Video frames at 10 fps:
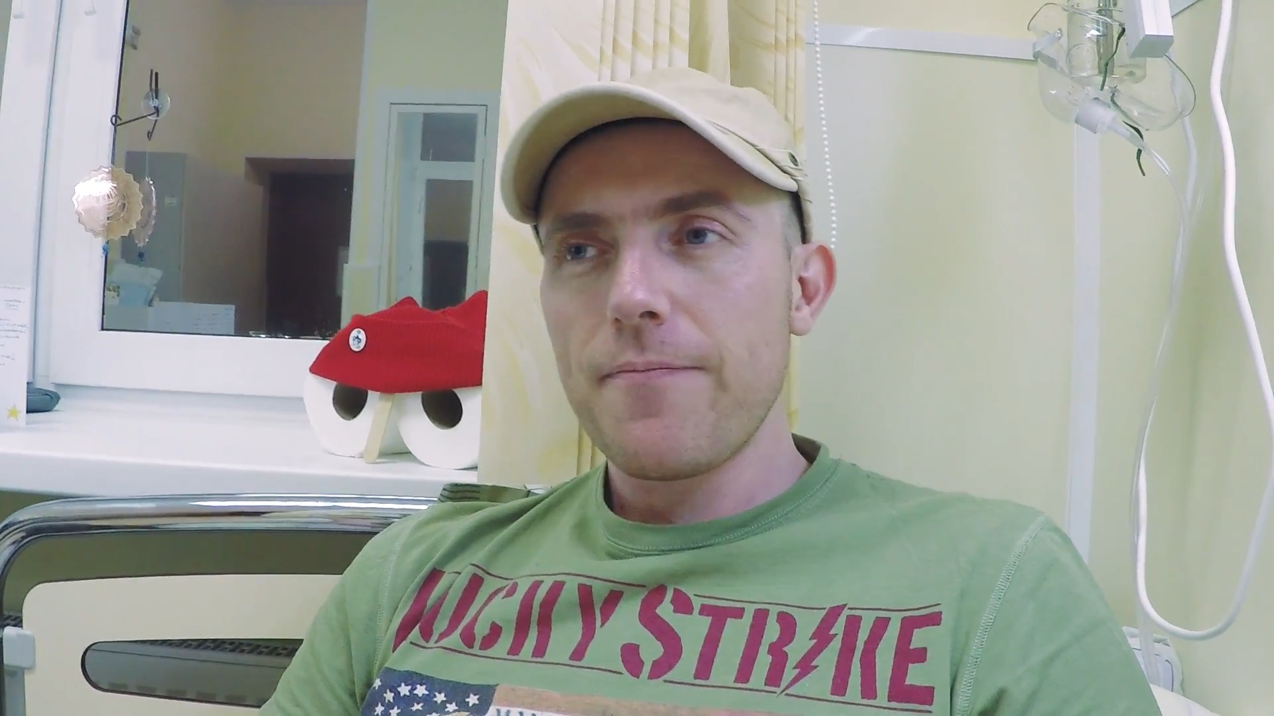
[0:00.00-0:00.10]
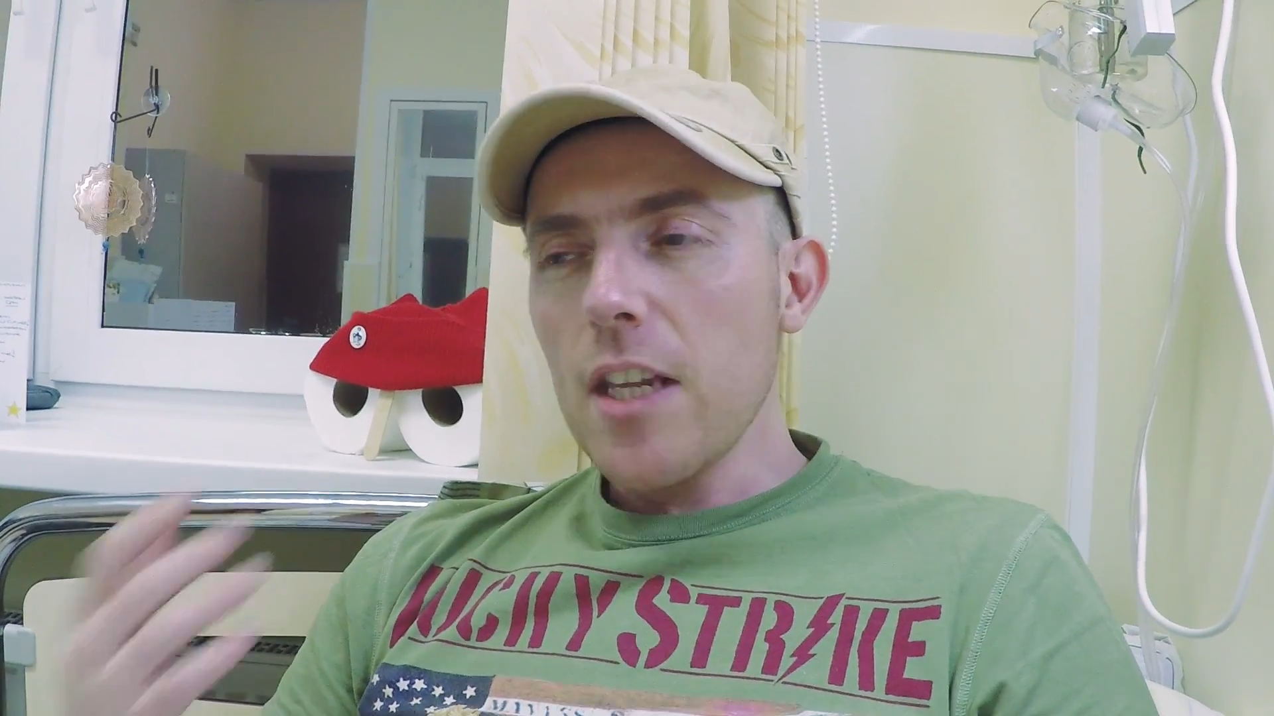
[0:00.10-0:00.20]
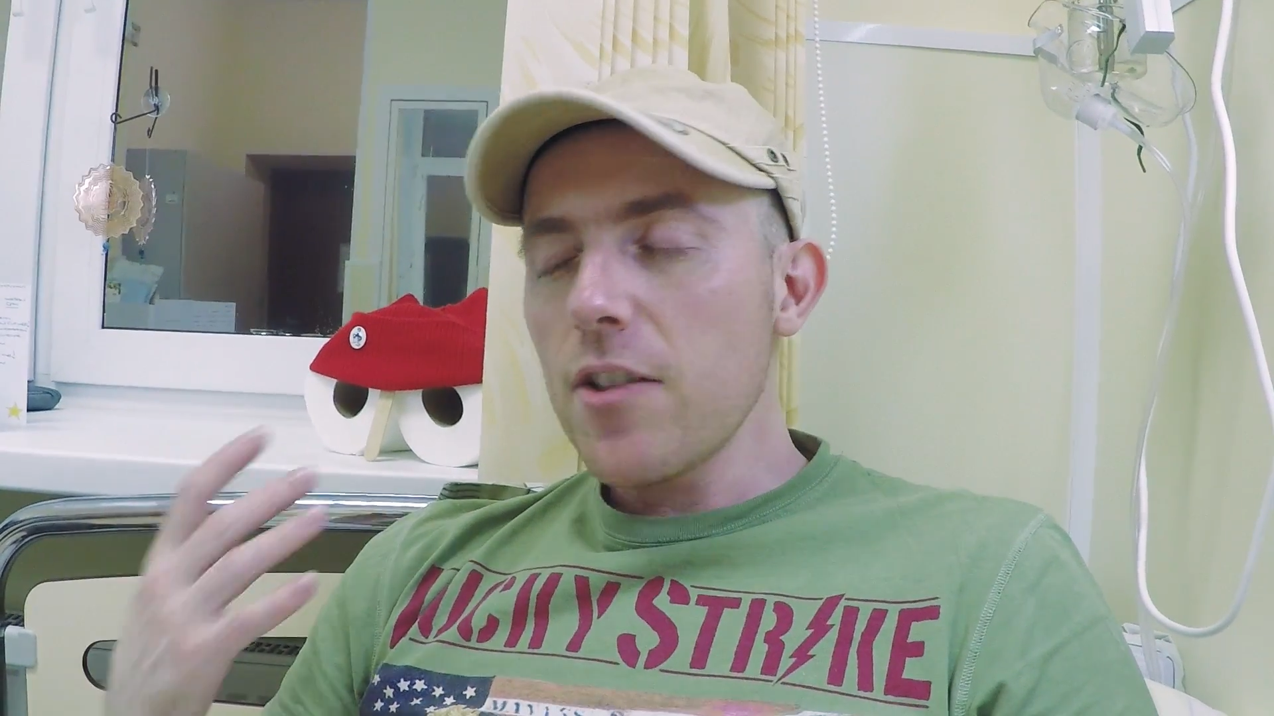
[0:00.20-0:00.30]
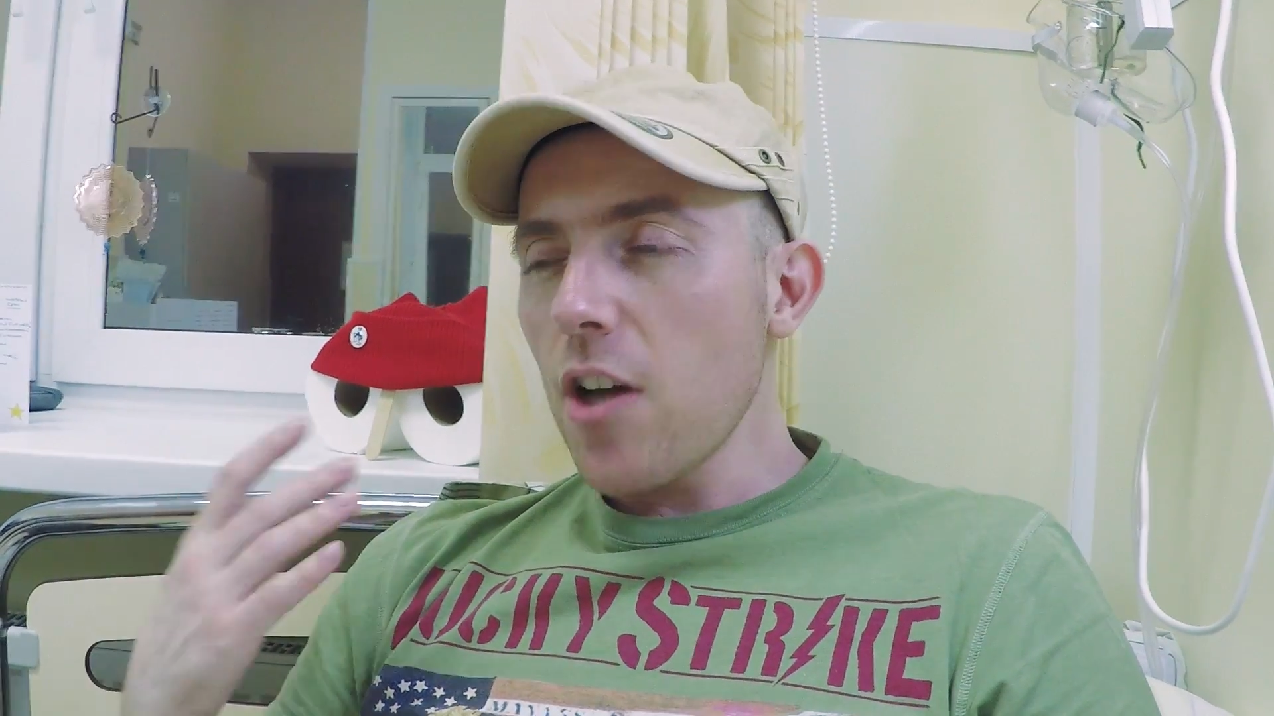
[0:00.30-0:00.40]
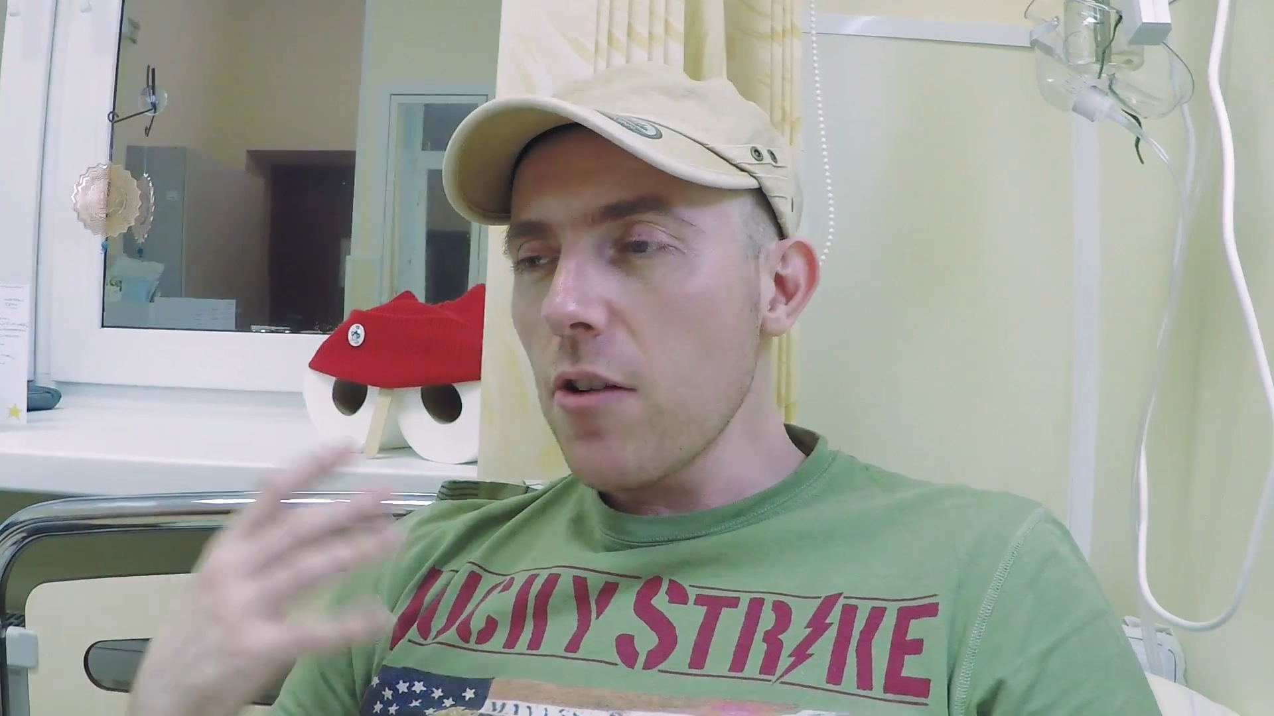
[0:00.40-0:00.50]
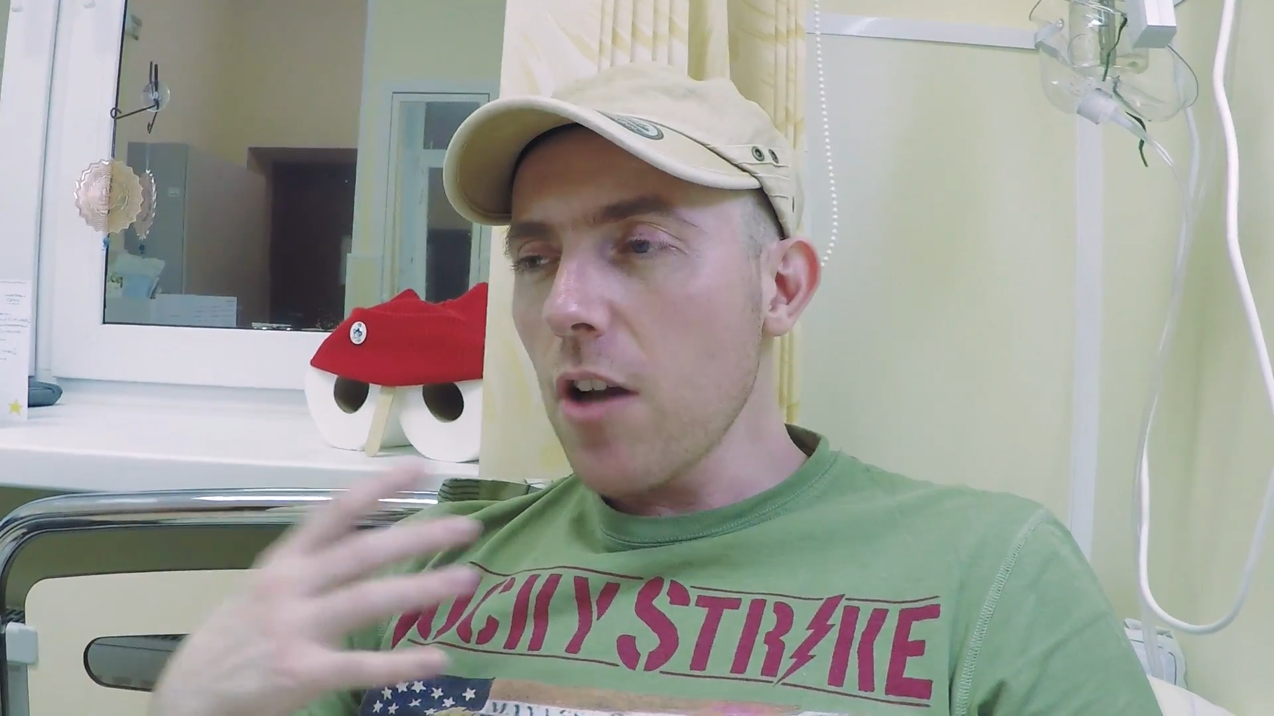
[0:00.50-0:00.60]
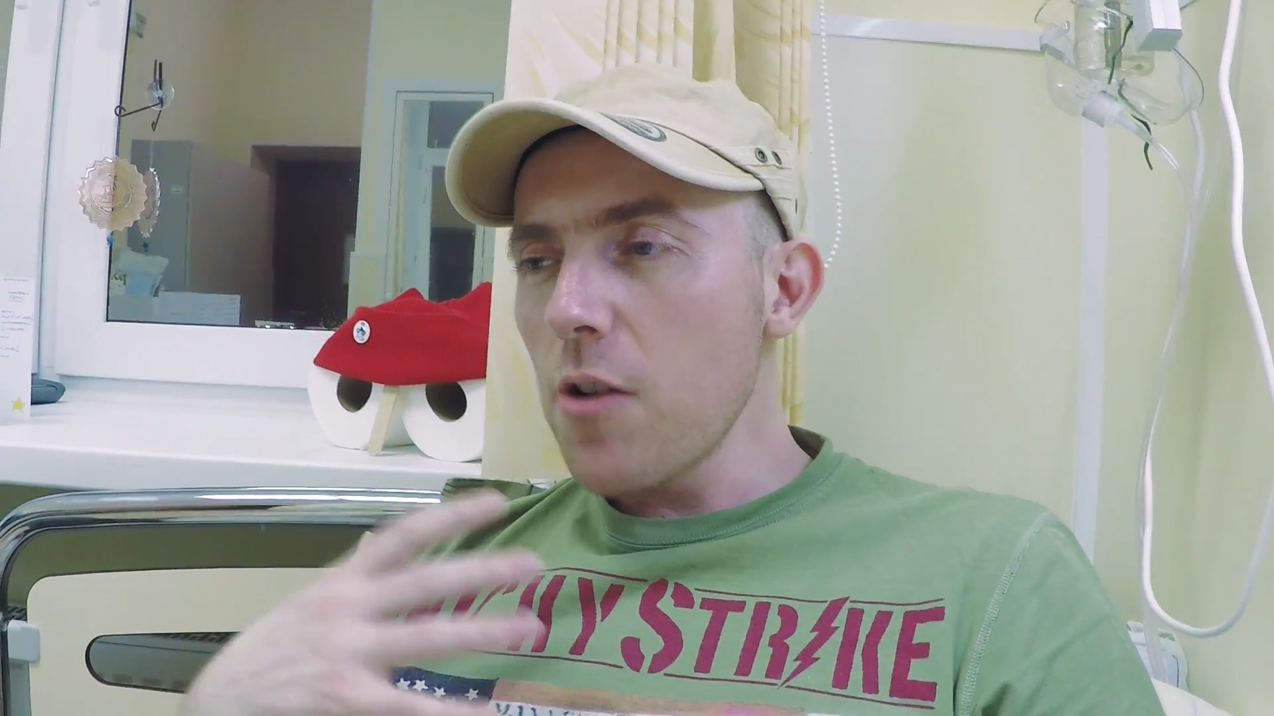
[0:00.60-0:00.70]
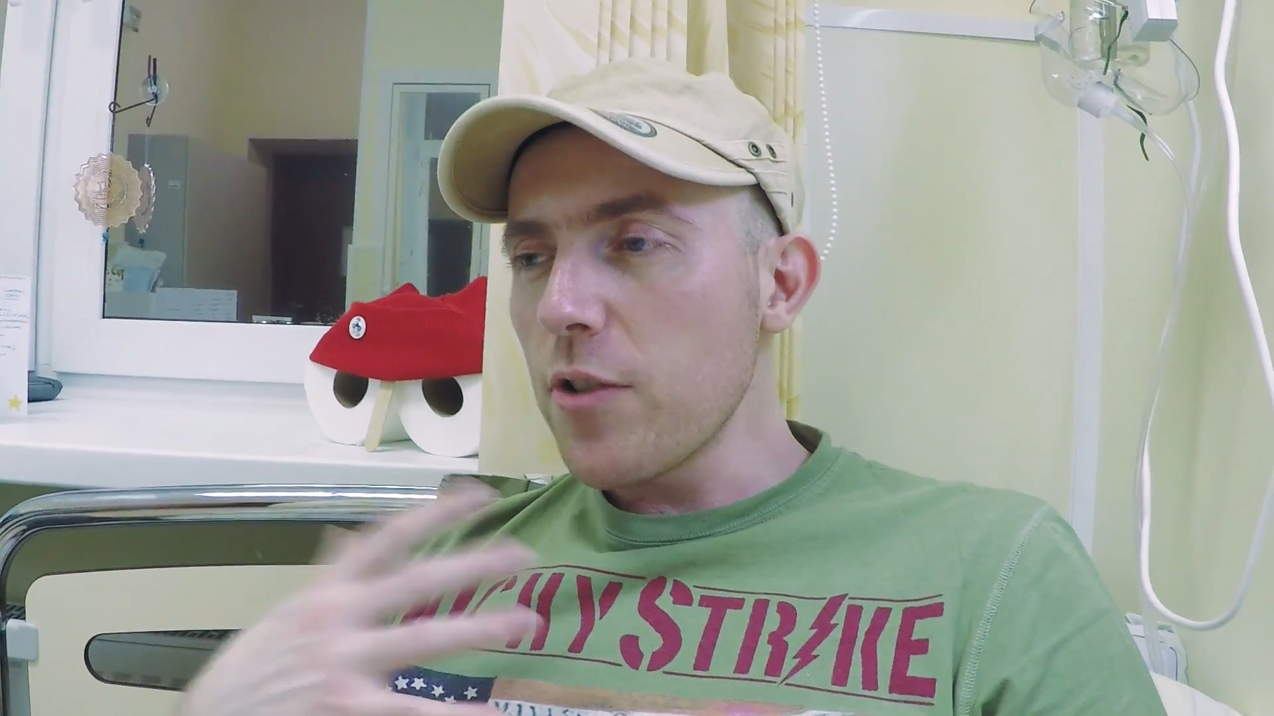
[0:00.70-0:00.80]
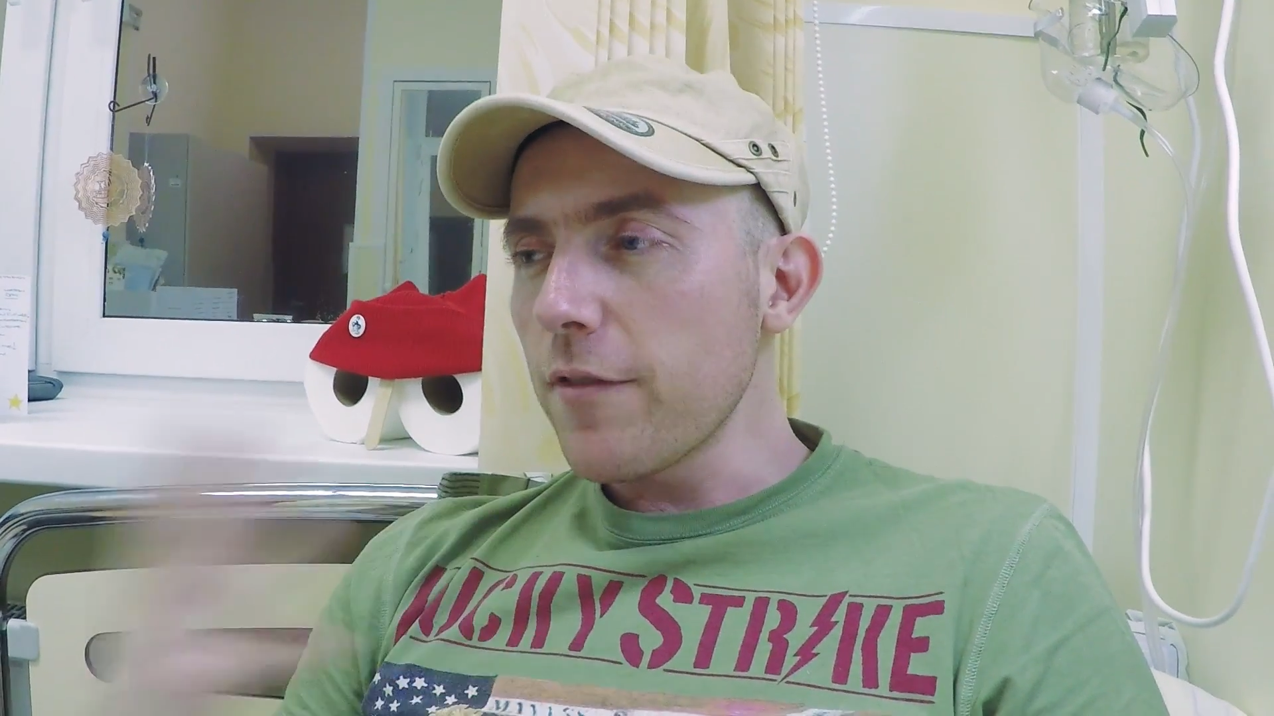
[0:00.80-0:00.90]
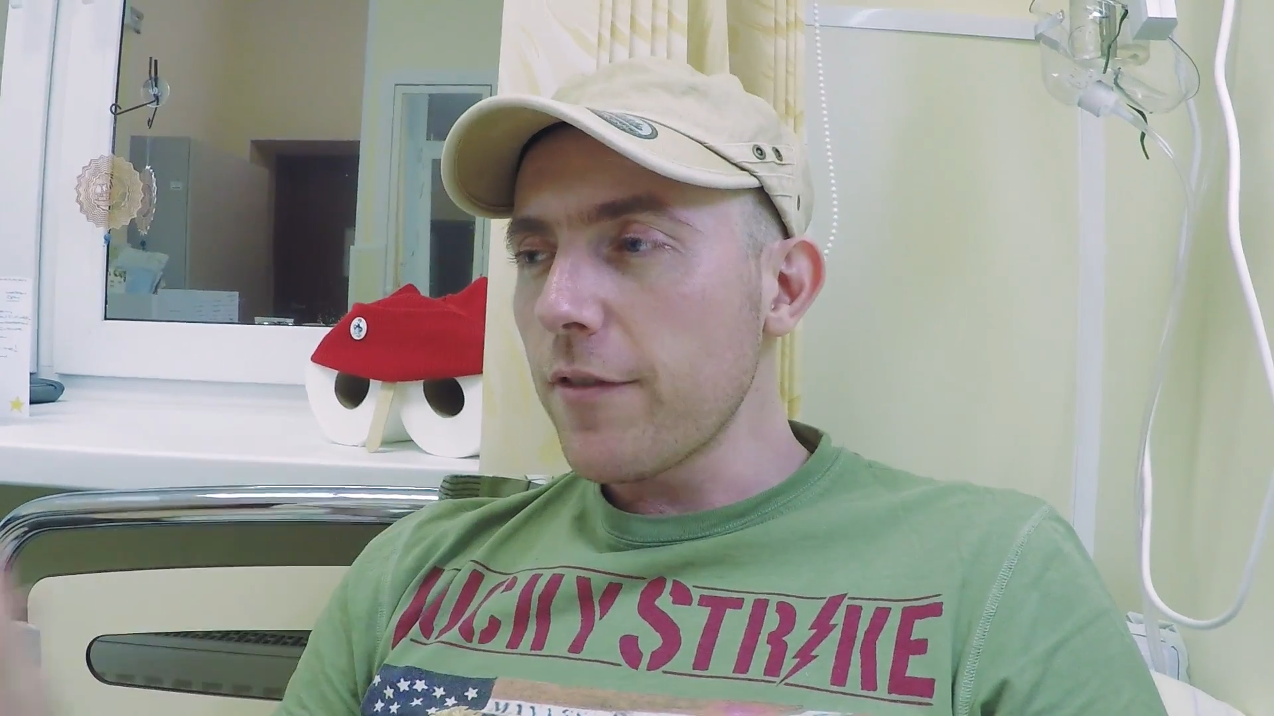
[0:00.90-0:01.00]
So
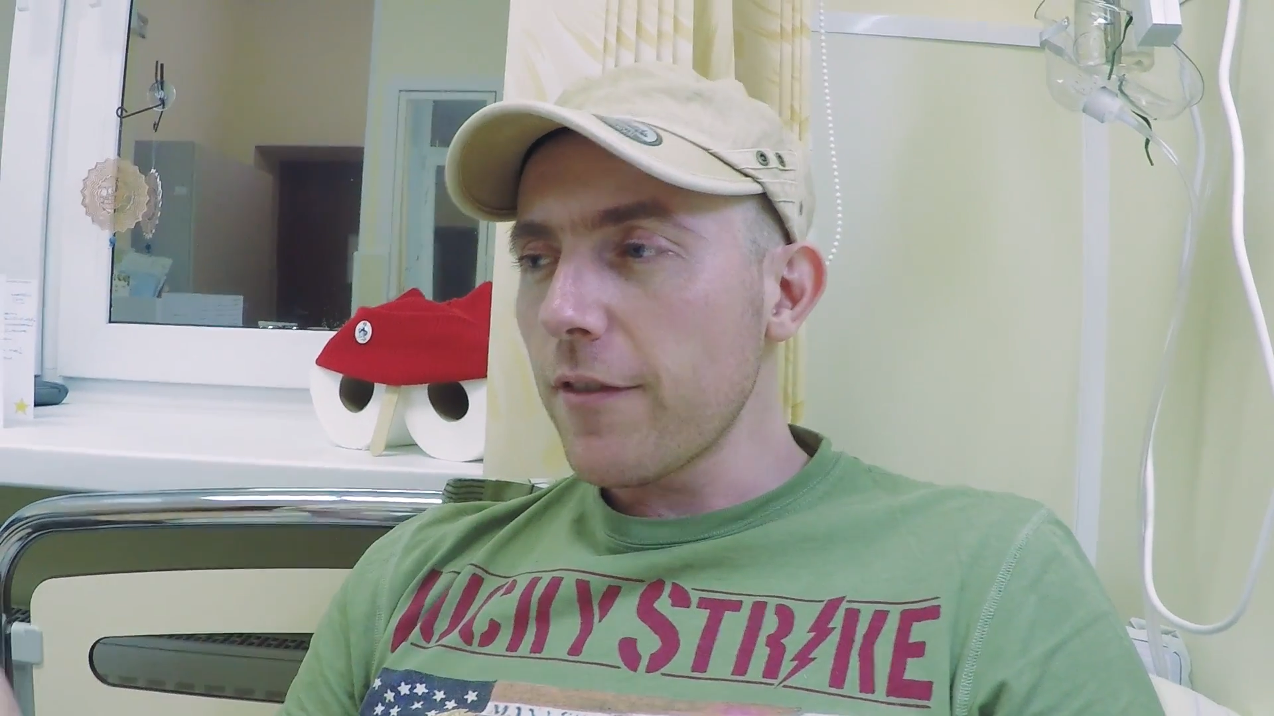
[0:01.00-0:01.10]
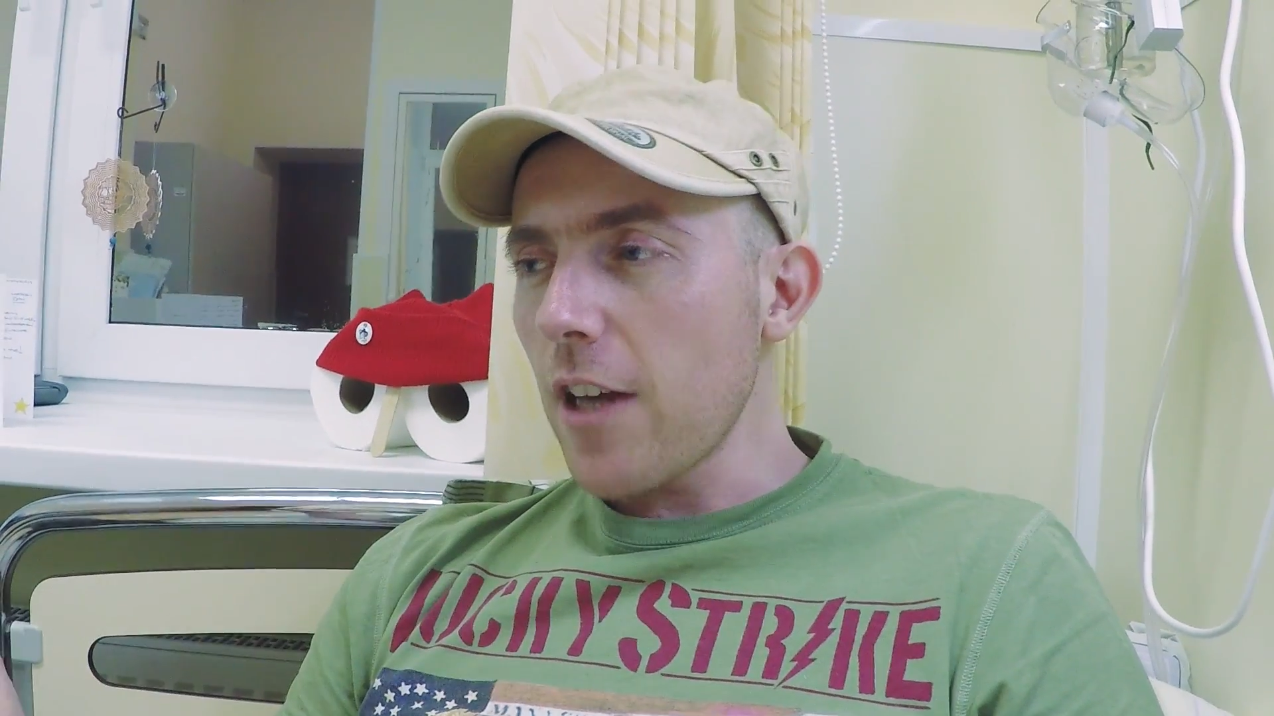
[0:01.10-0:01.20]
loads of